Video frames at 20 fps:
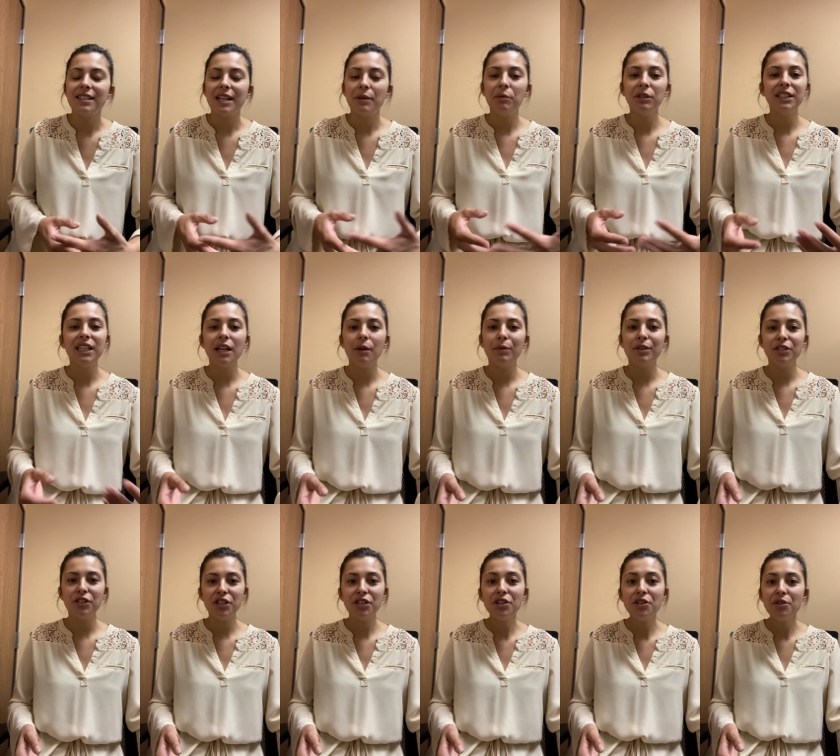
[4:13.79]
And what they would
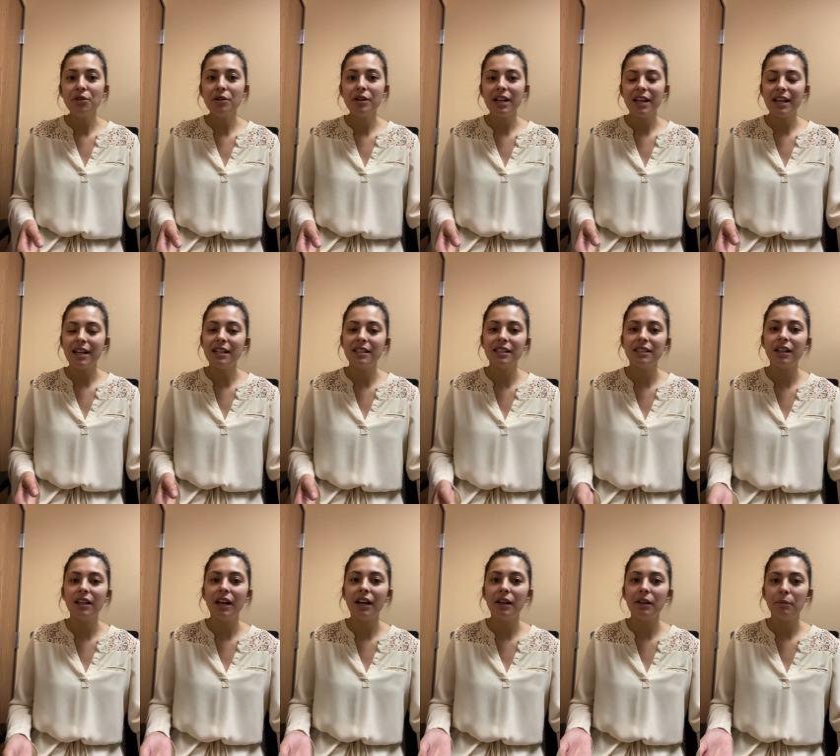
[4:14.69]
do is
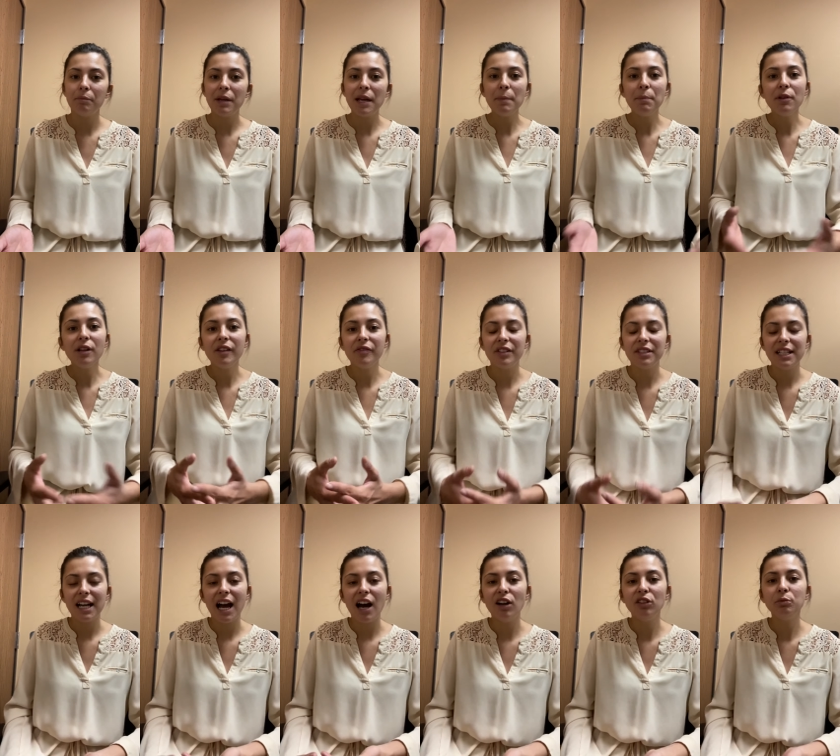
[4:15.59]
the people in the
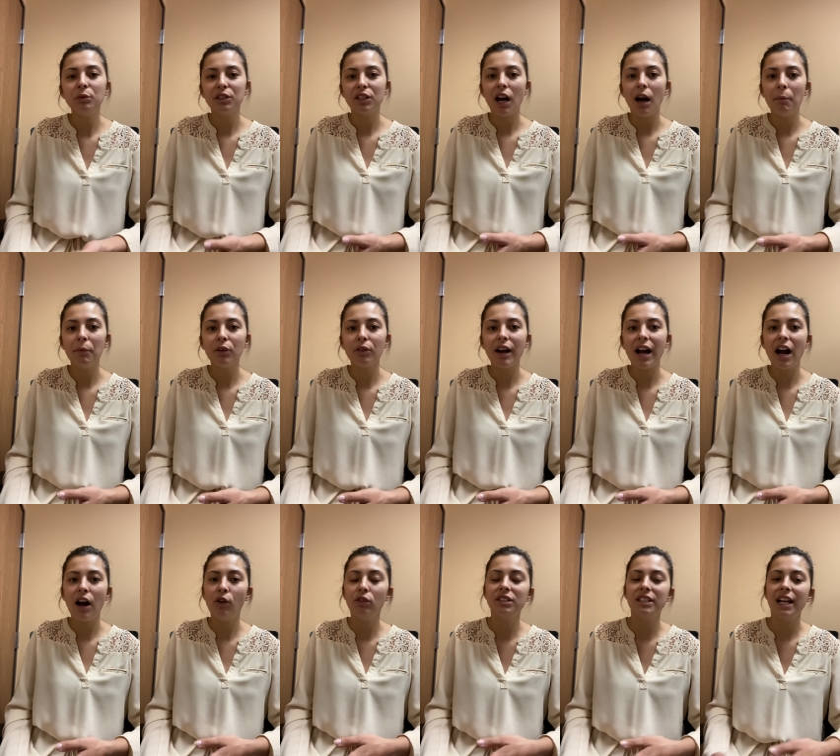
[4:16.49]
town would come
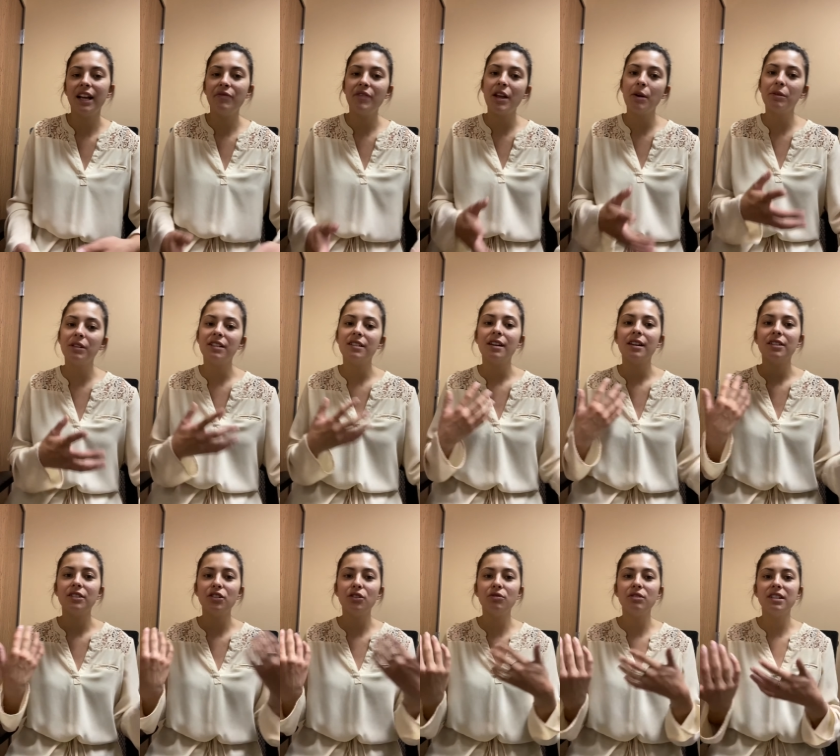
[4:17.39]
around and they would
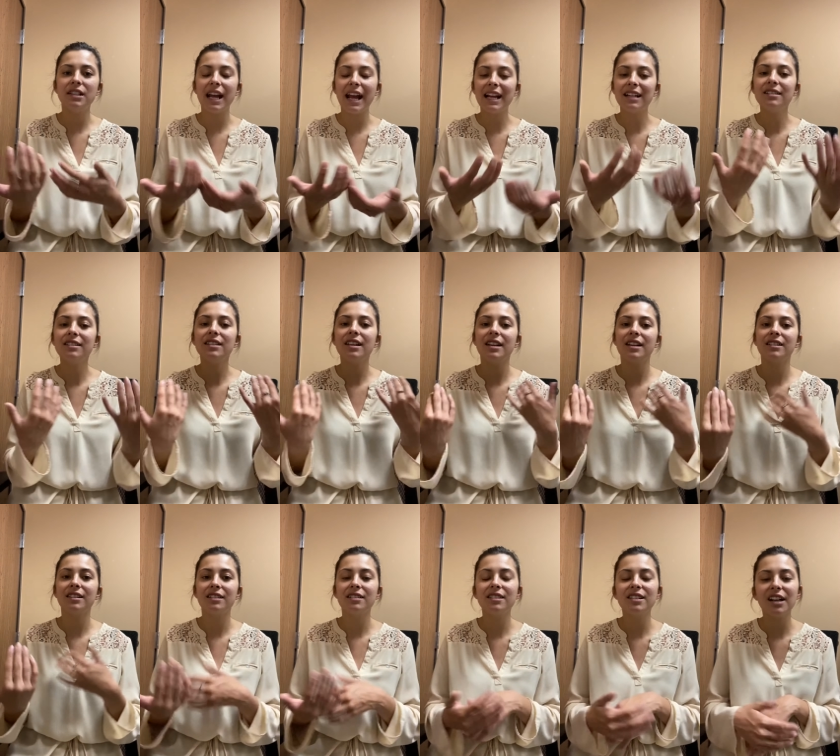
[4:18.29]
do
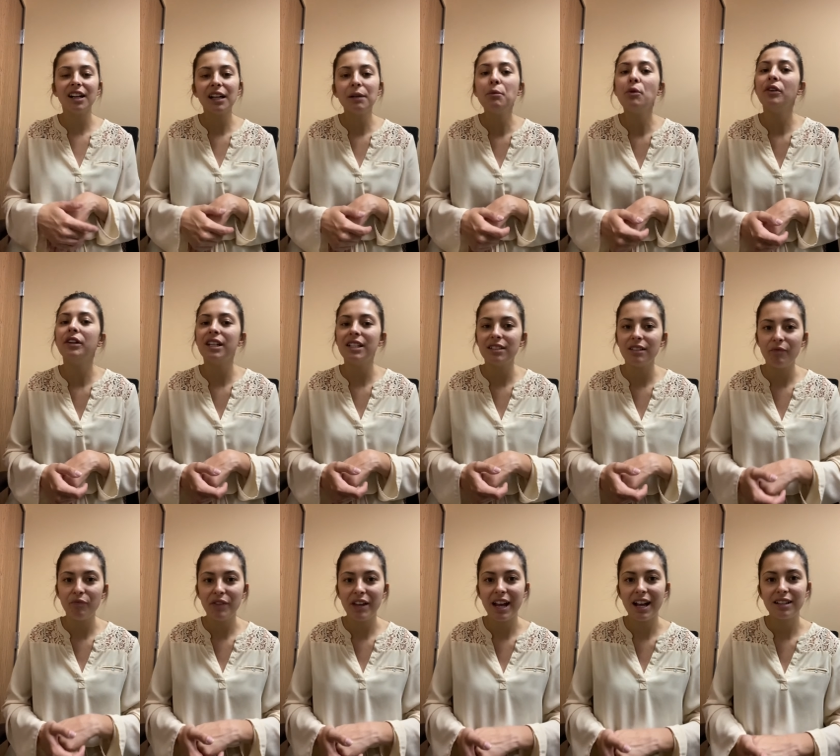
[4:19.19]
dances and ceremonies
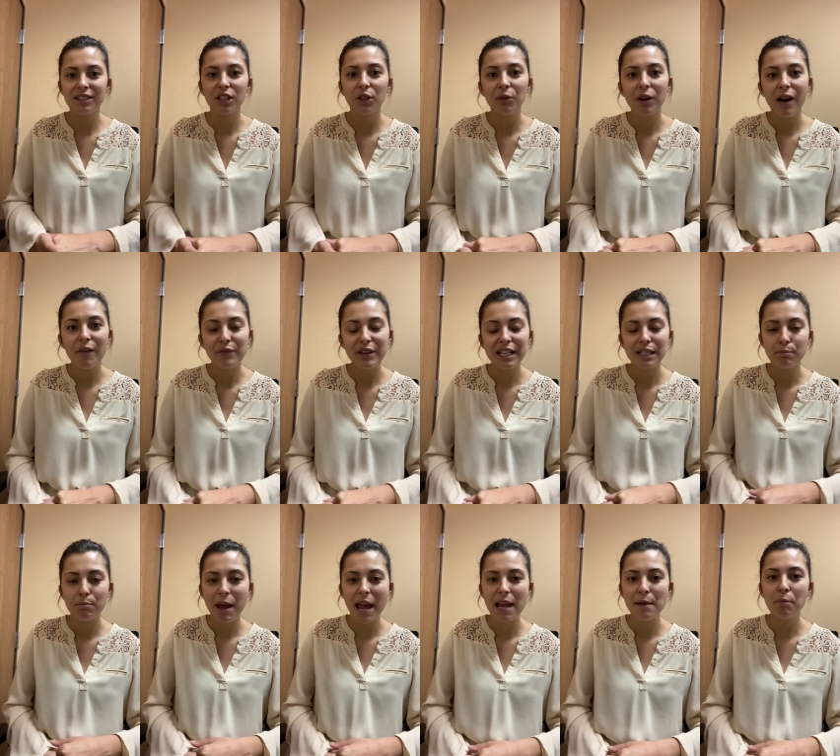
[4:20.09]
and things around these
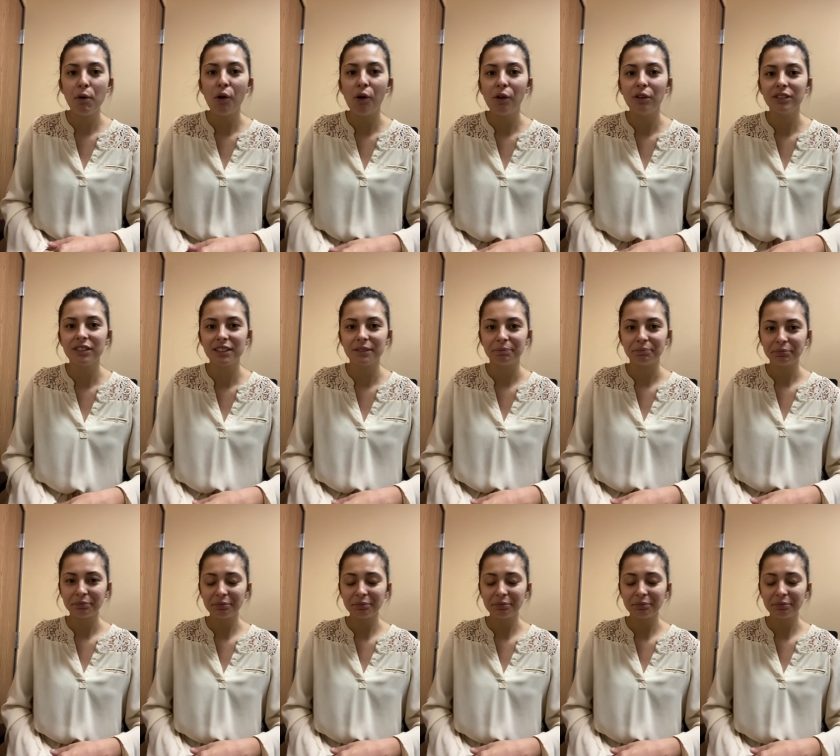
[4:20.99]
maypoles.